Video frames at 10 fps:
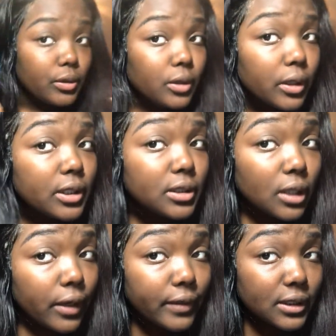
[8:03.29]
so this is
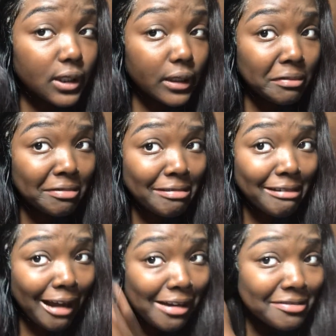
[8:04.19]
obviously
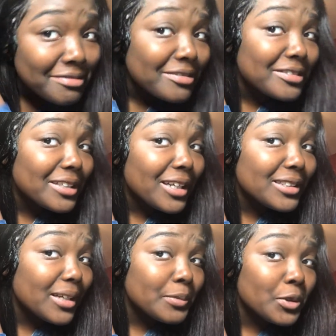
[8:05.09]
not the side
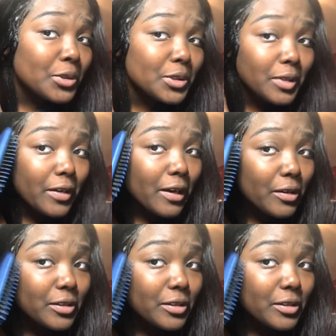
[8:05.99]
that I'm going to wear out.